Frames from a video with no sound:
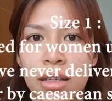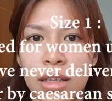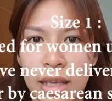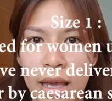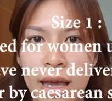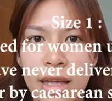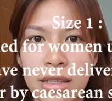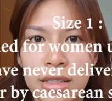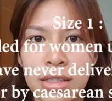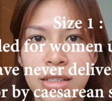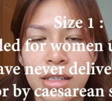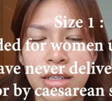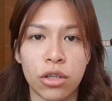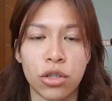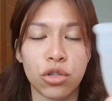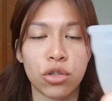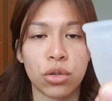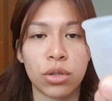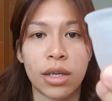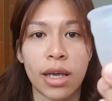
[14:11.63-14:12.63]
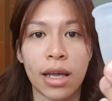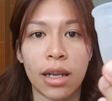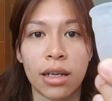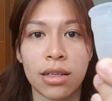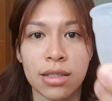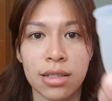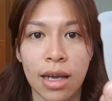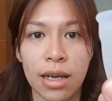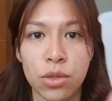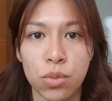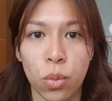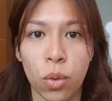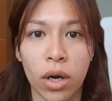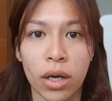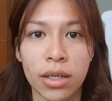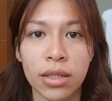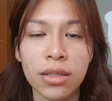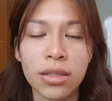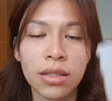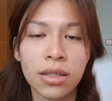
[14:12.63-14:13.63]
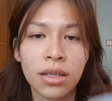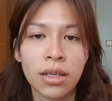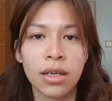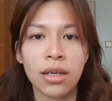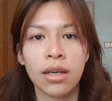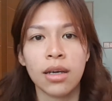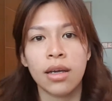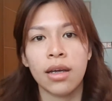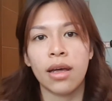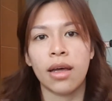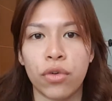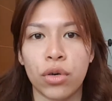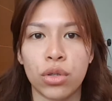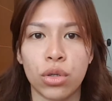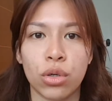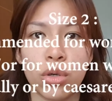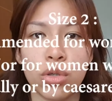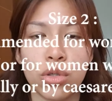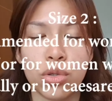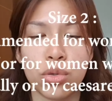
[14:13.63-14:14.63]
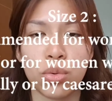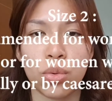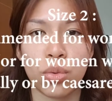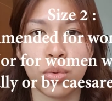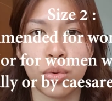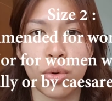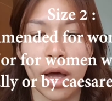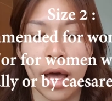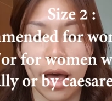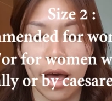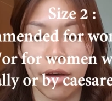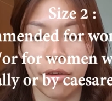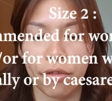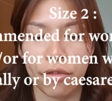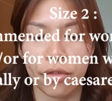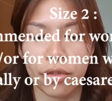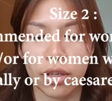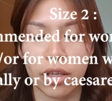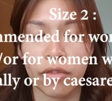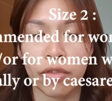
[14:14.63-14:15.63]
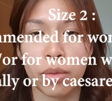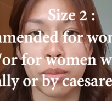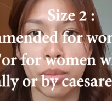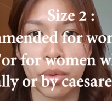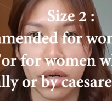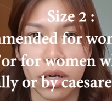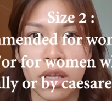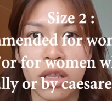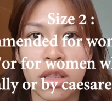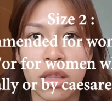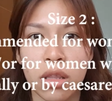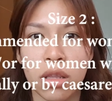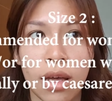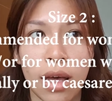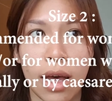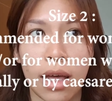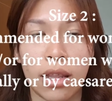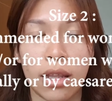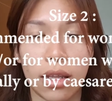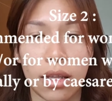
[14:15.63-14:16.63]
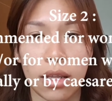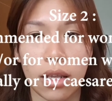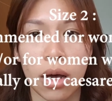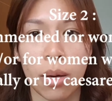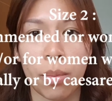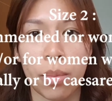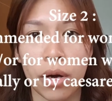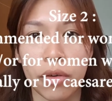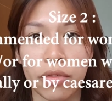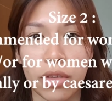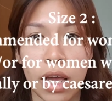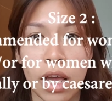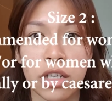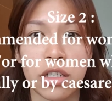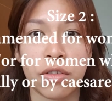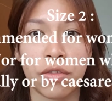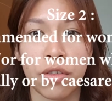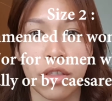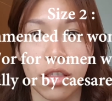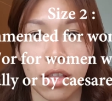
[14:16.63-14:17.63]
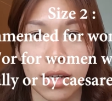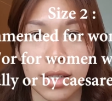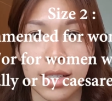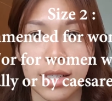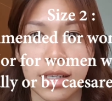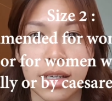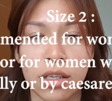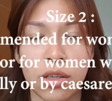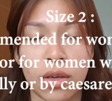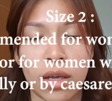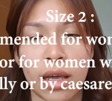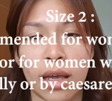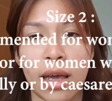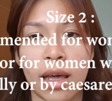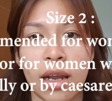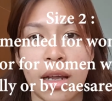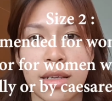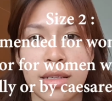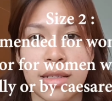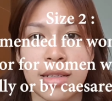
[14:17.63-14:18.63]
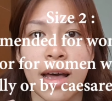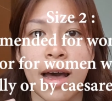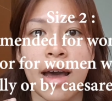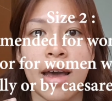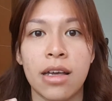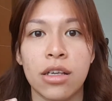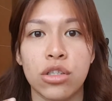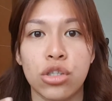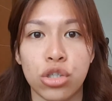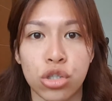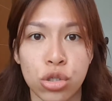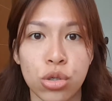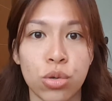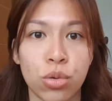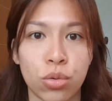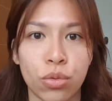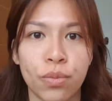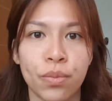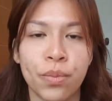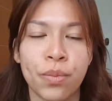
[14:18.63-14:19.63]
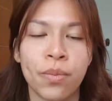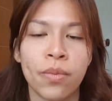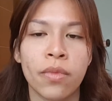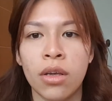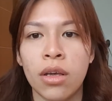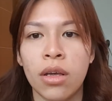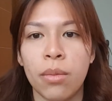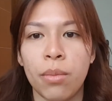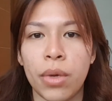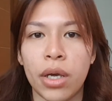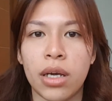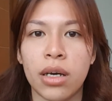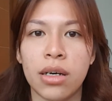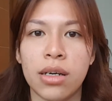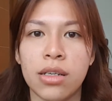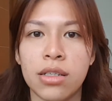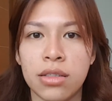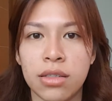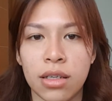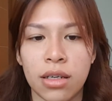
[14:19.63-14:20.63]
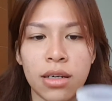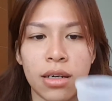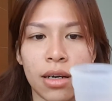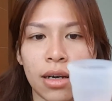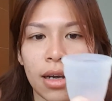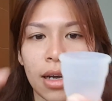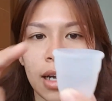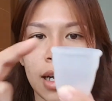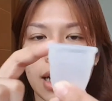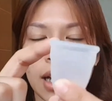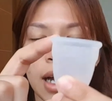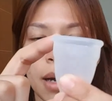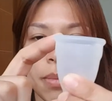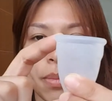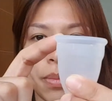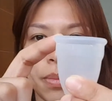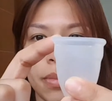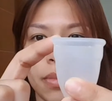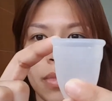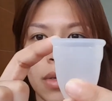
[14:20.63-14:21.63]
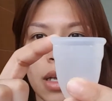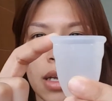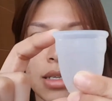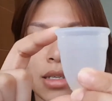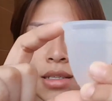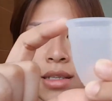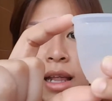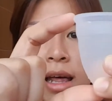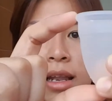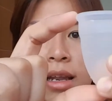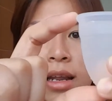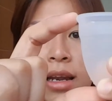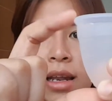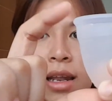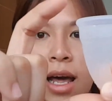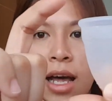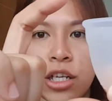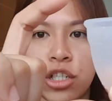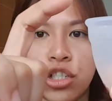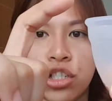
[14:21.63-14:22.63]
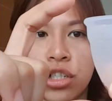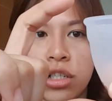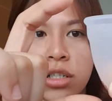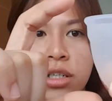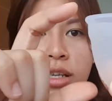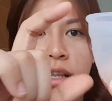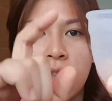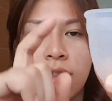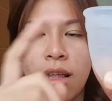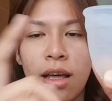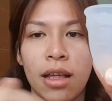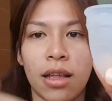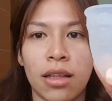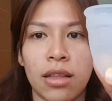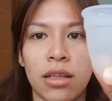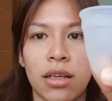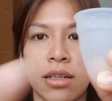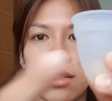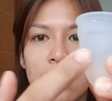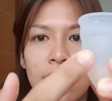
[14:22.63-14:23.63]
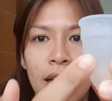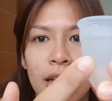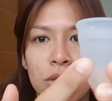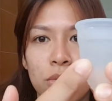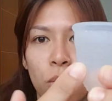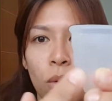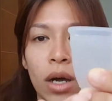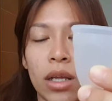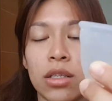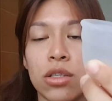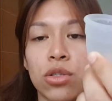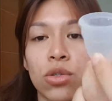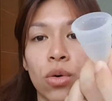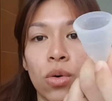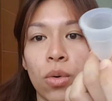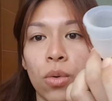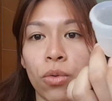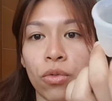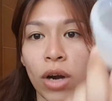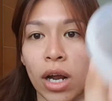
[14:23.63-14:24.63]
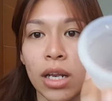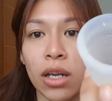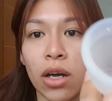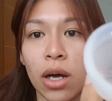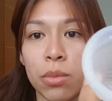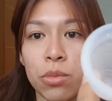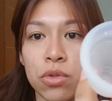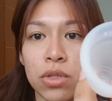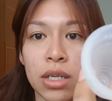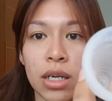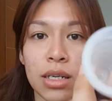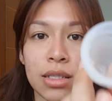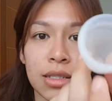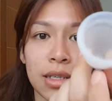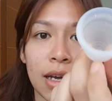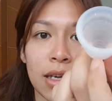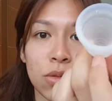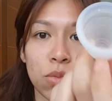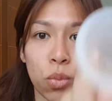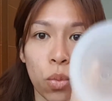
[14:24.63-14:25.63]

yet, you should get a size 1. For those who have given birth and above the age of 30, you can get a size 2, because the cup is slightly larger than the size 1. So right now I'm using a size